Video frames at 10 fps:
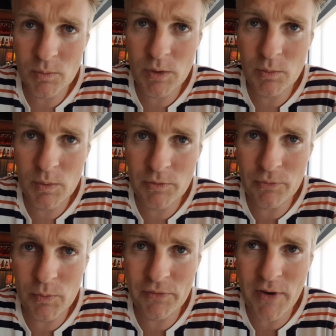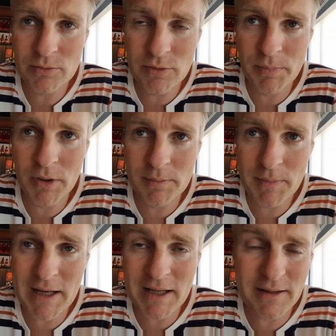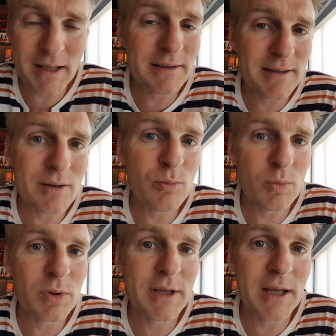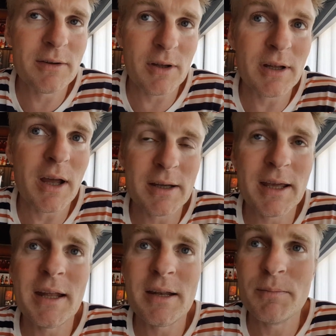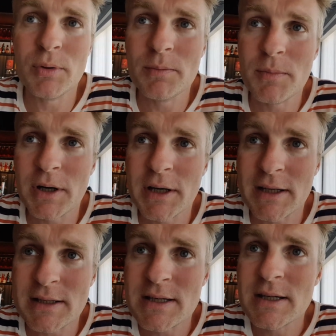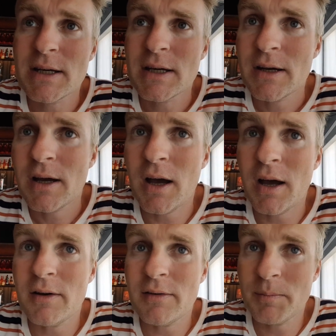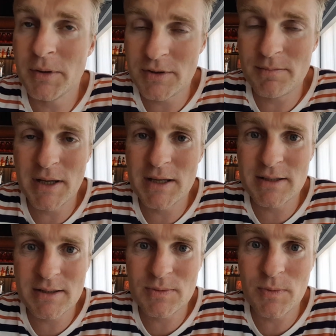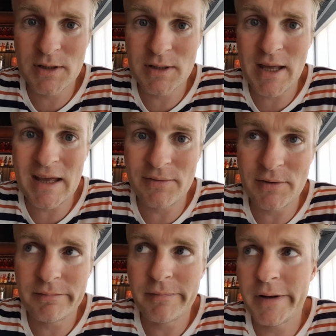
we found the bottom, and I think then we will get again a bull market, but the biggest one ever.